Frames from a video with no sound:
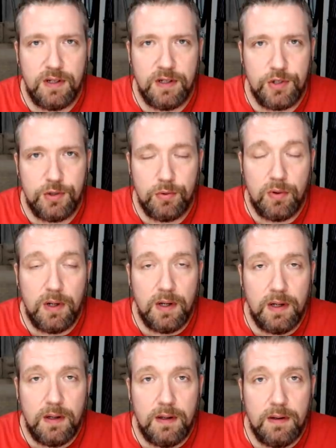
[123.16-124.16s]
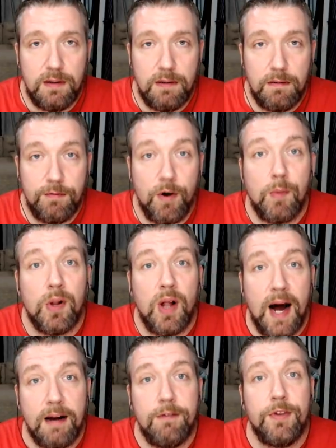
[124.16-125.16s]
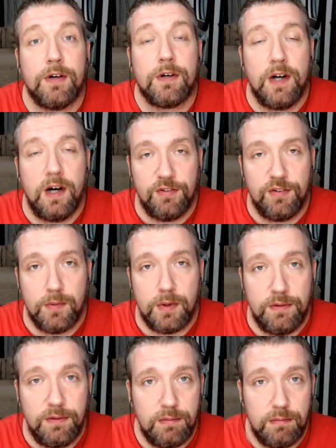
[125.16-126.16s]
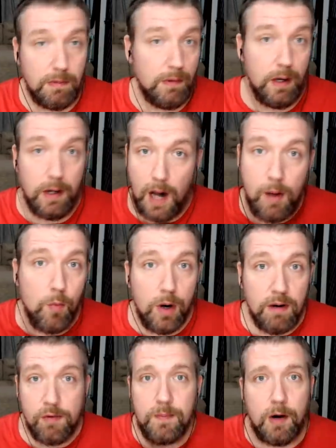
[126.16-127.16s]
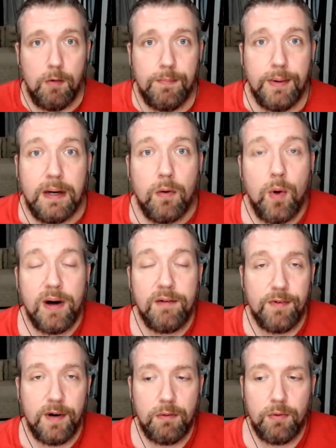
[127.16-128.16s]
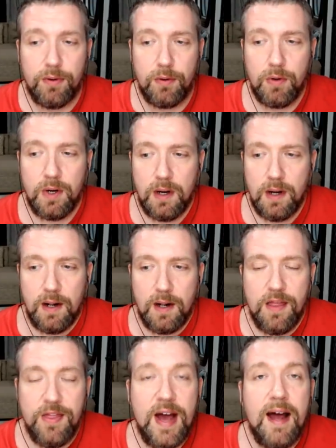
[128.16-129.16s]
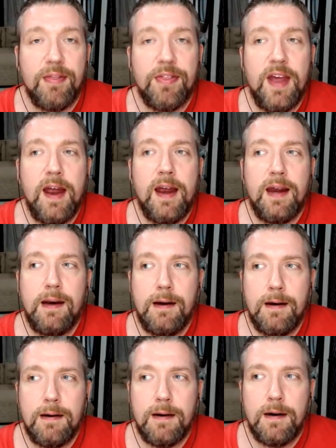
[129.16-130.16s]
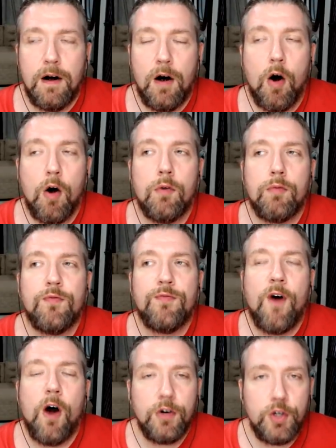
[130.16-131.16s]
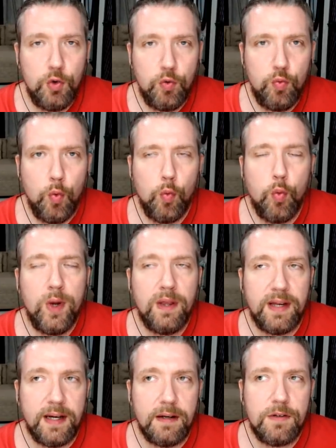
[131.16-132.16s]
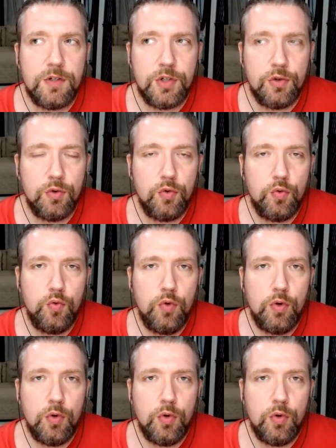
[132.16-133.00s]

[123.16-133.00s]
issue from a lot of their customers, and I'm one of them, I'll be quite frank with you, that they are far too willing to